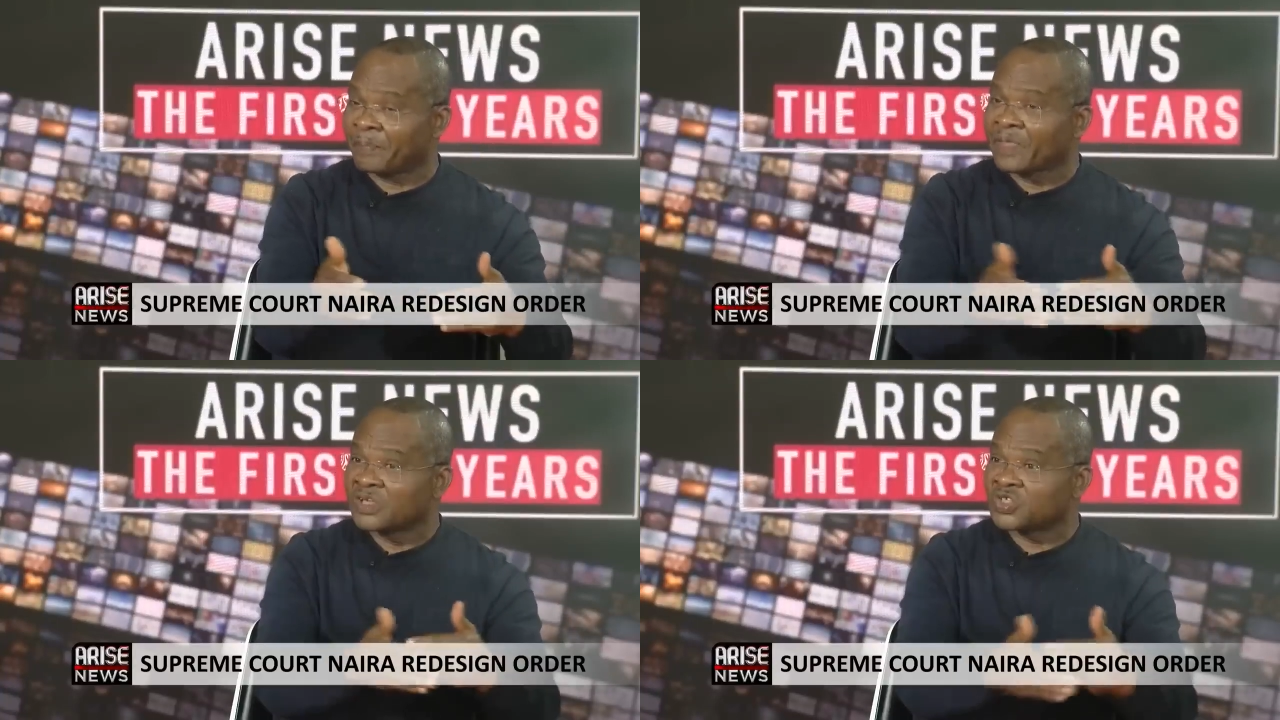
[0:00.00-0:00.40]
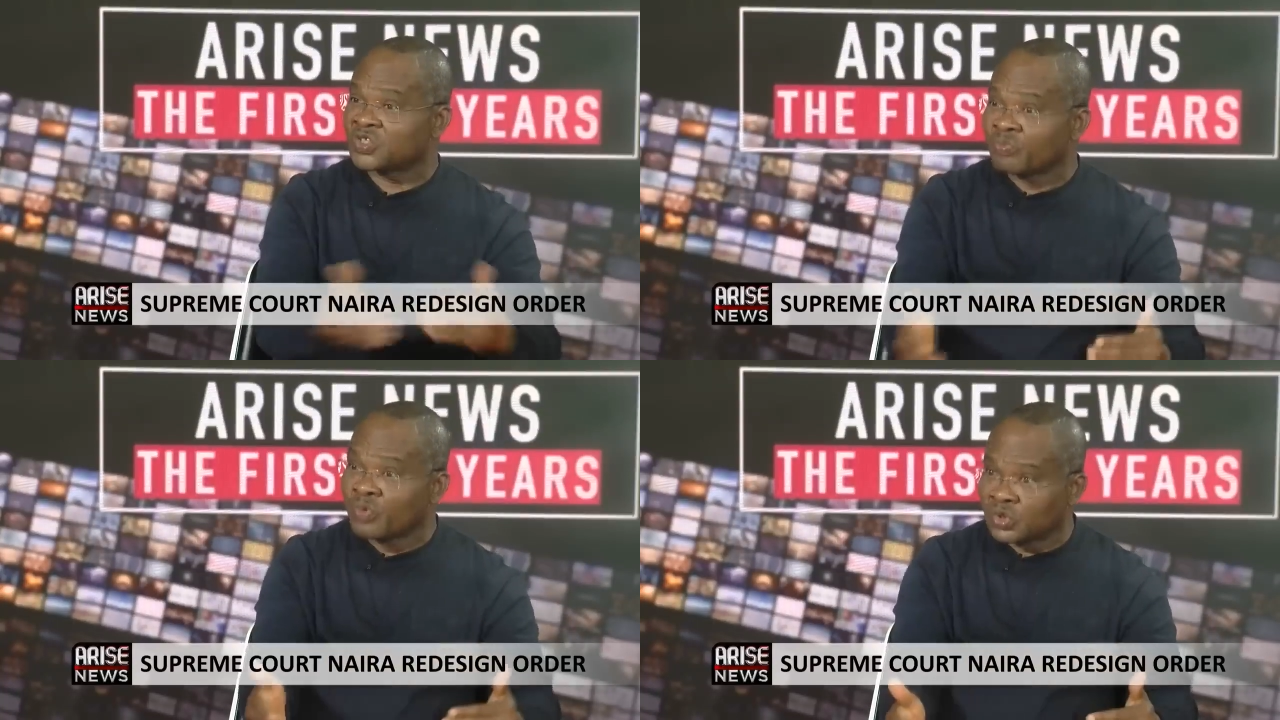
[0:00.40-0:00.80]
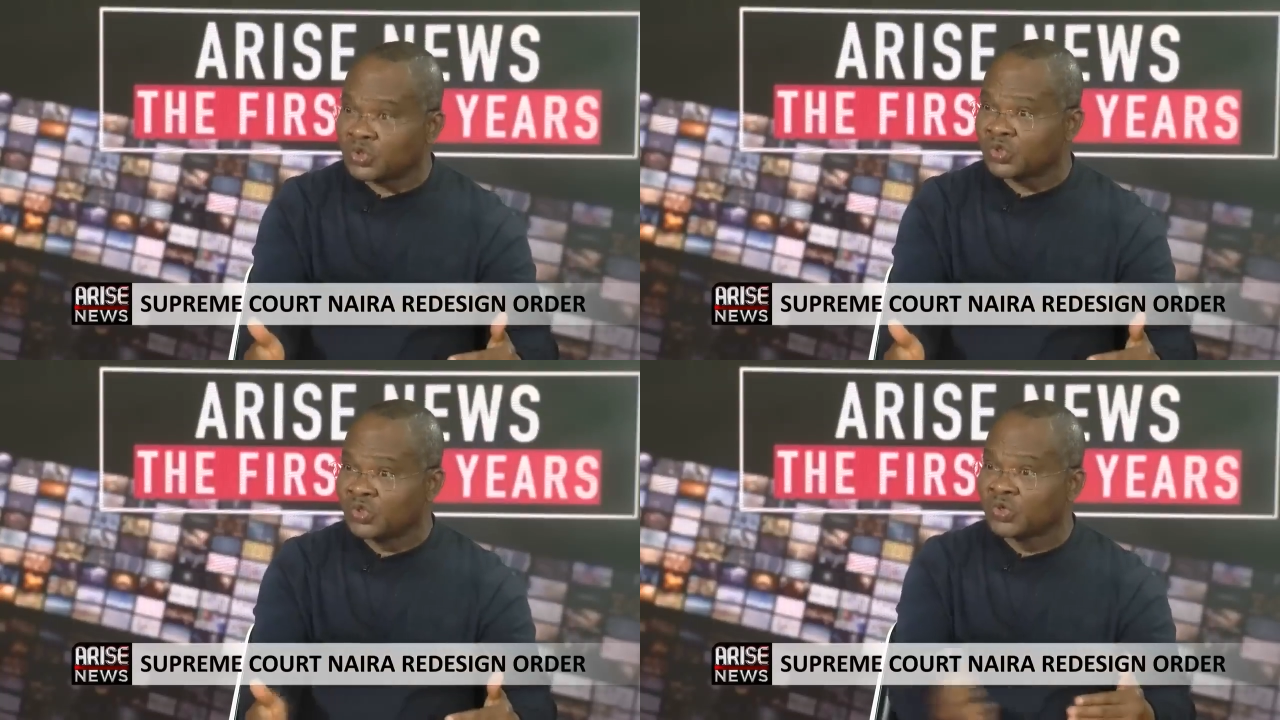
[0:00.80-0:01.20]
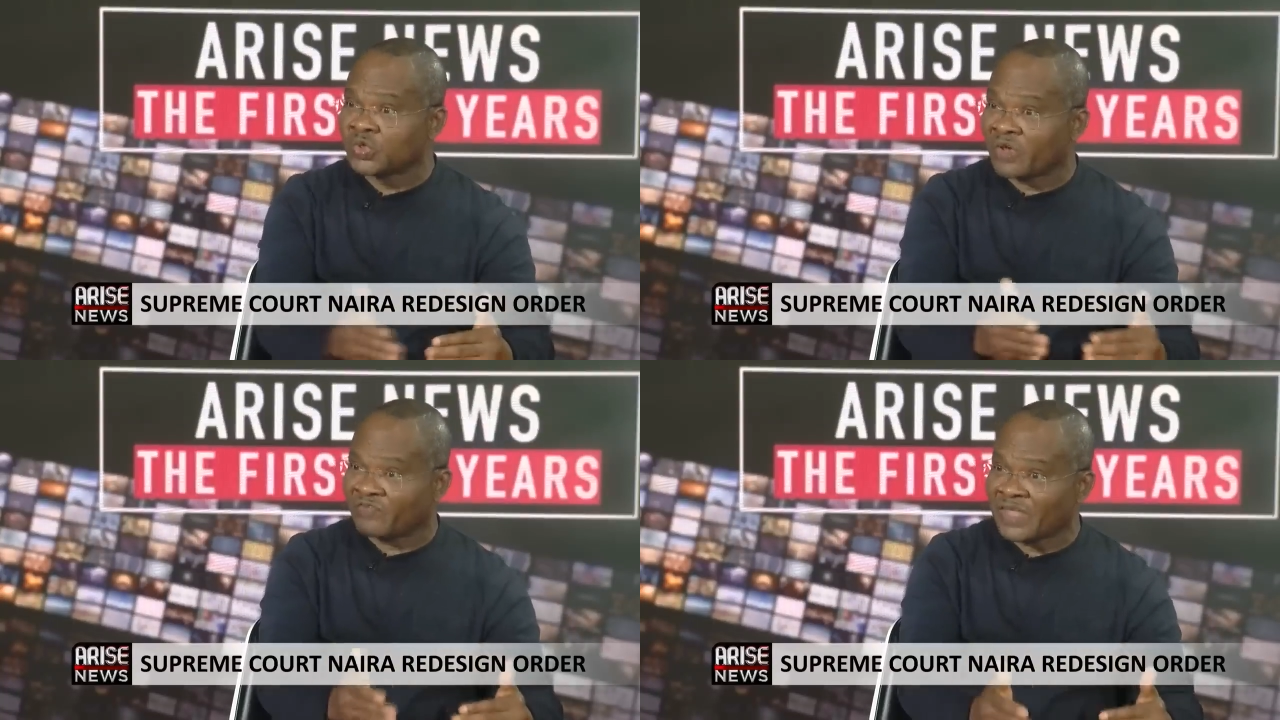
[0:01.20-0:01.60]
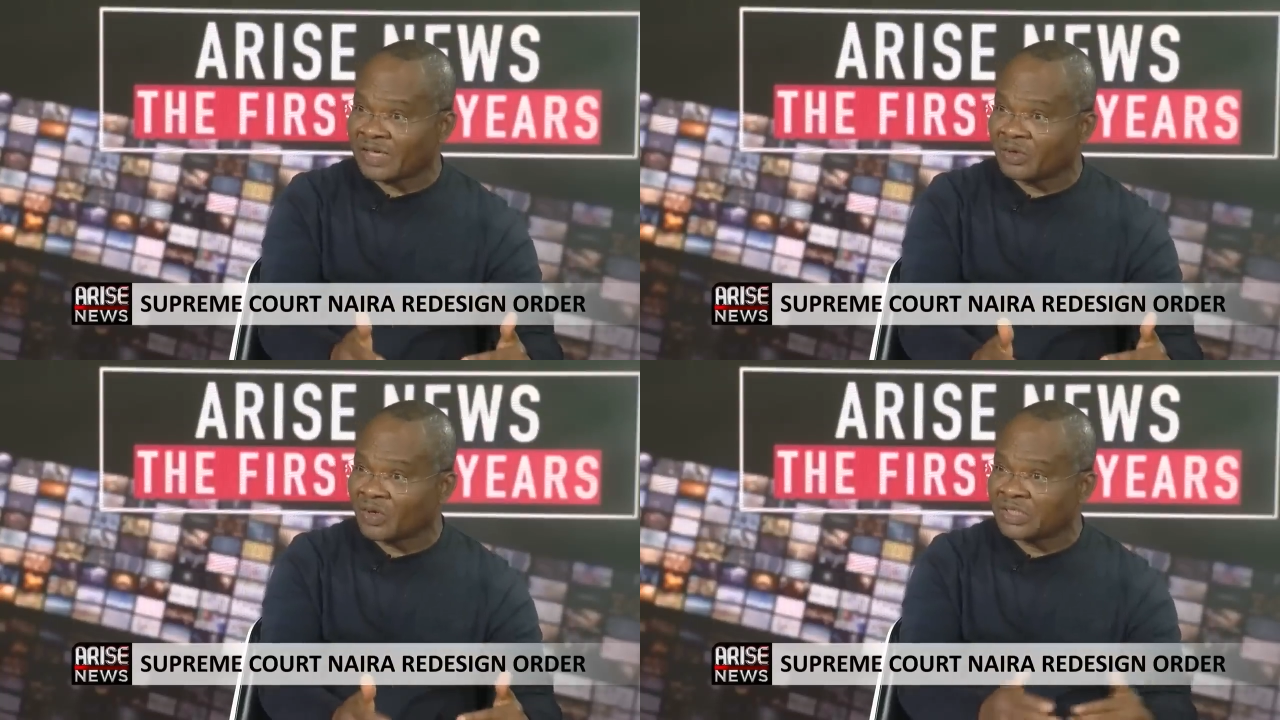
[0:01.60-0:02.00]
smooth use of
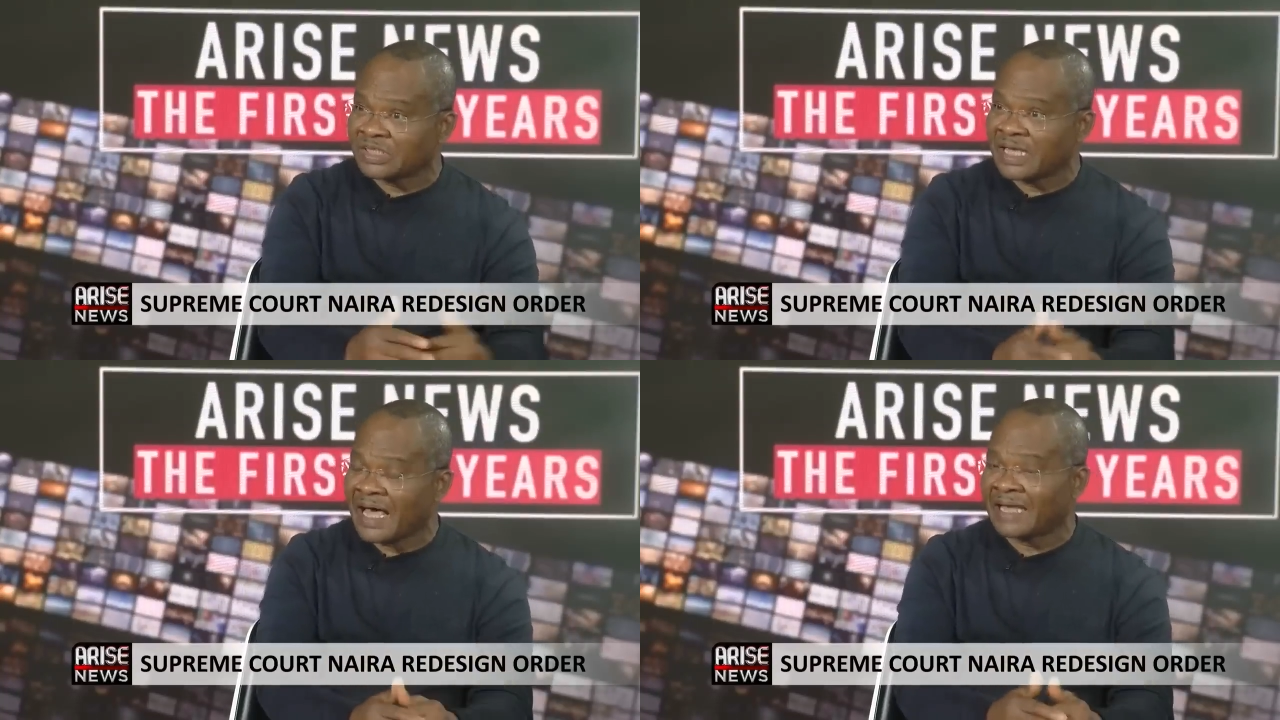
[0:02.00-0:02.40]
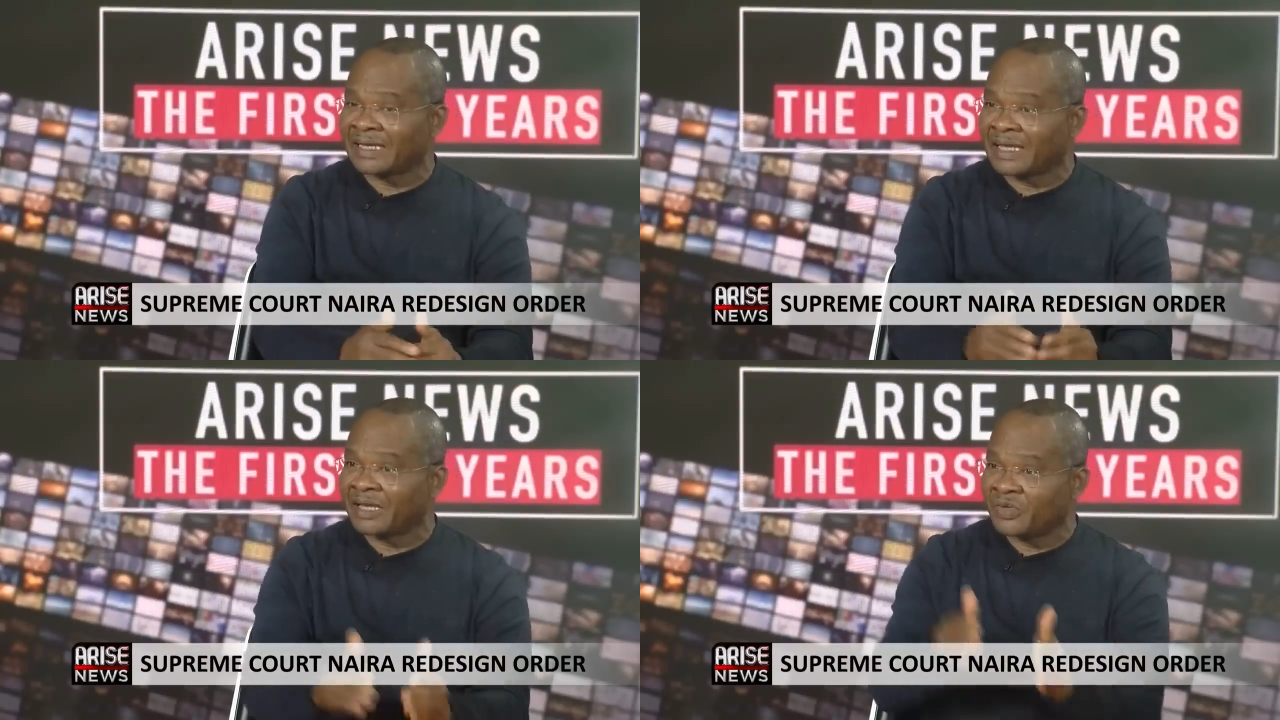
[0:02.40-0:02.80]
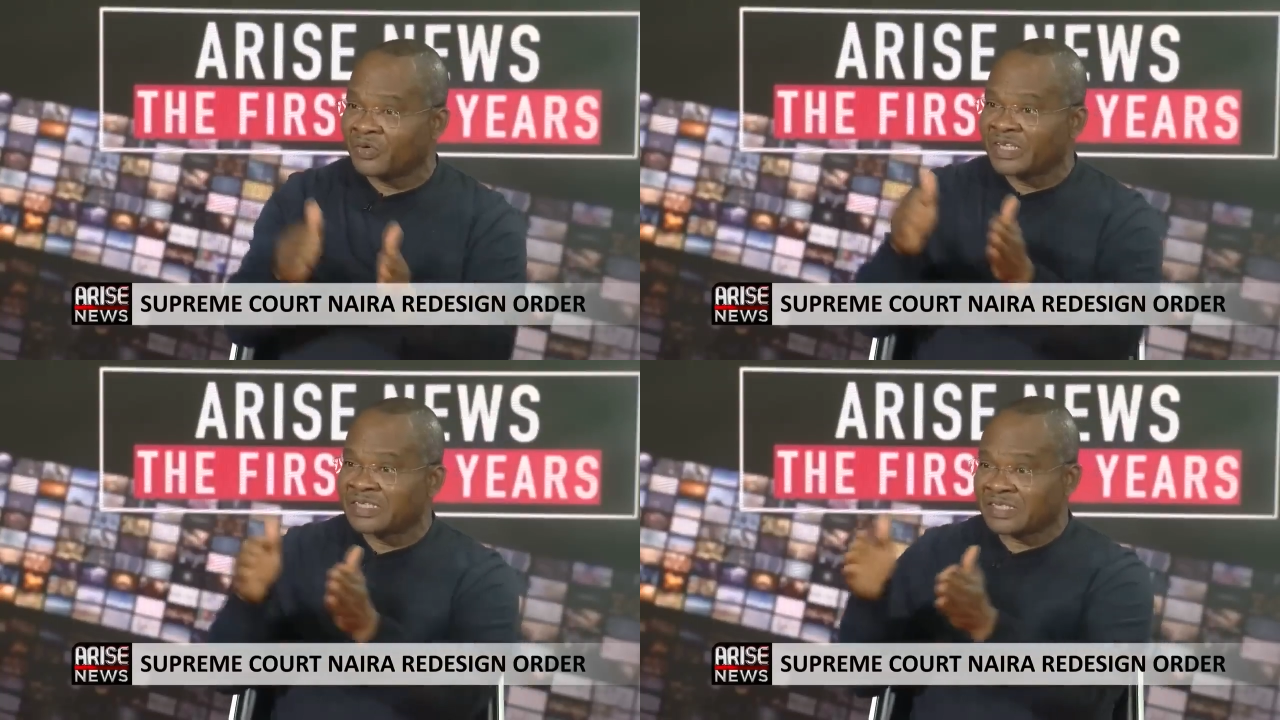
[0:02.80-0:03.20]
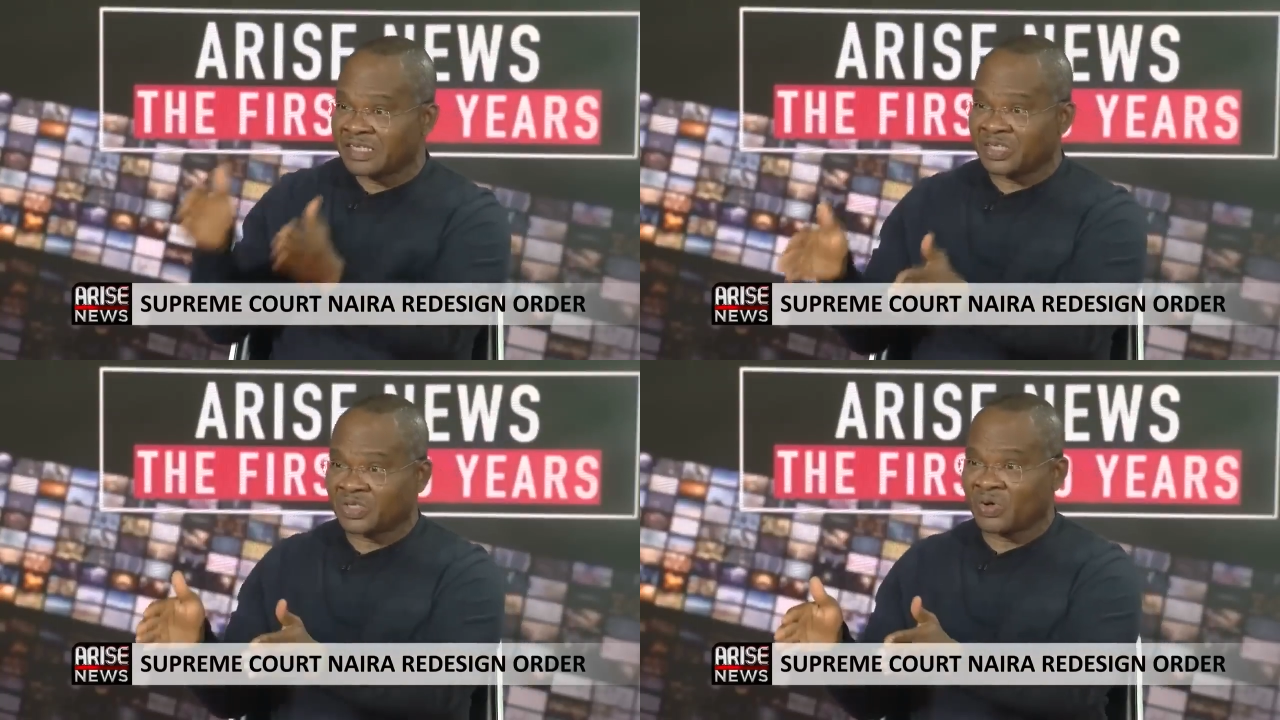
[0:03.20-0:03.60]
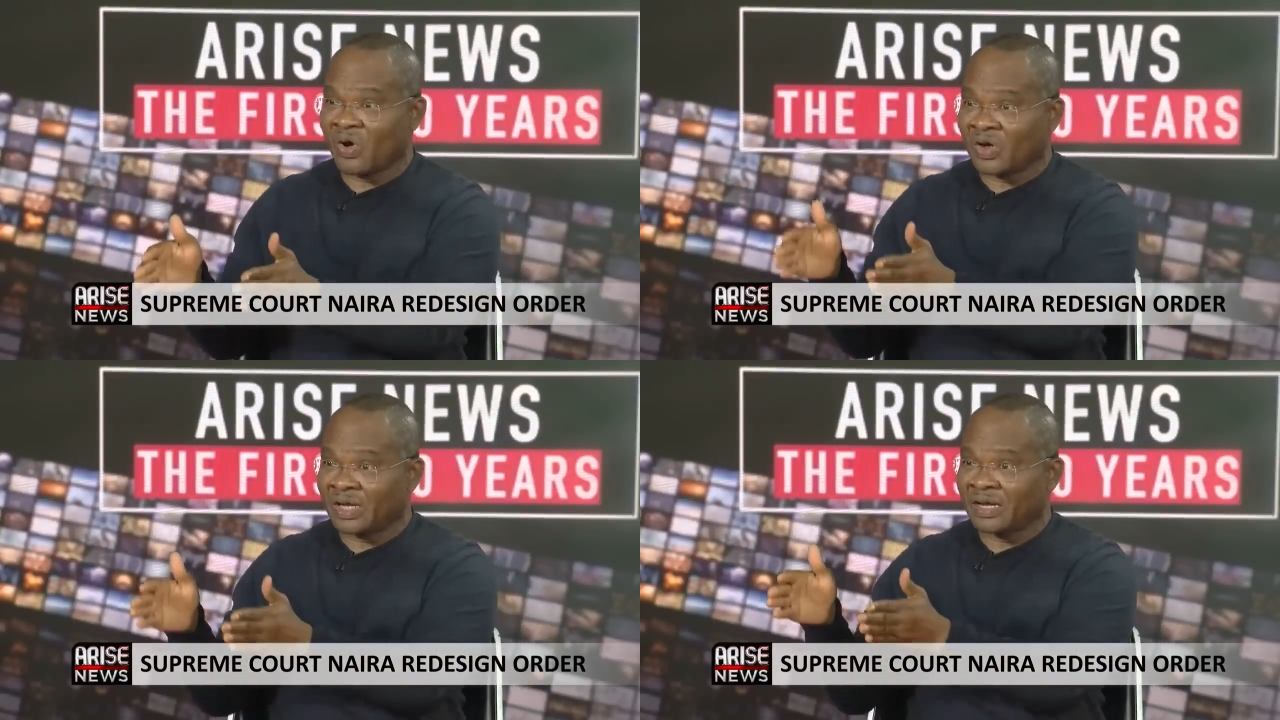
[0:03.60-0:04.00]
technology, and then you insist
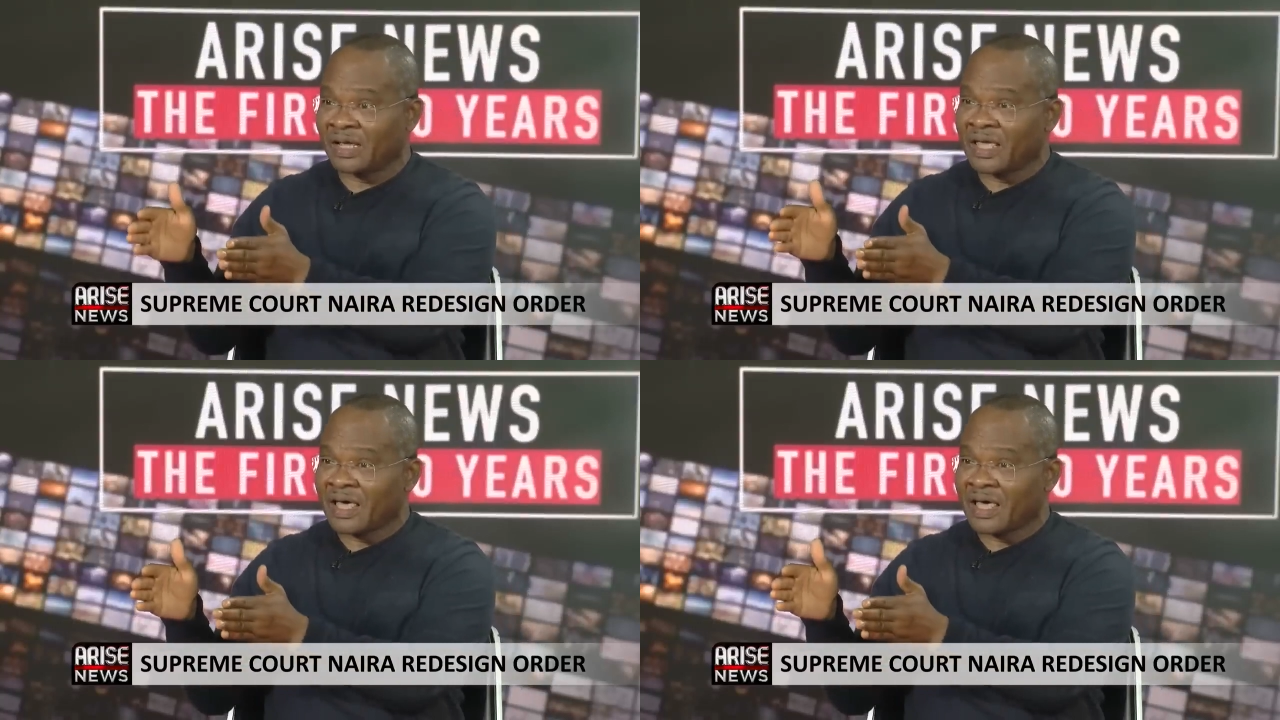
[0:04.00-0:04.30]
on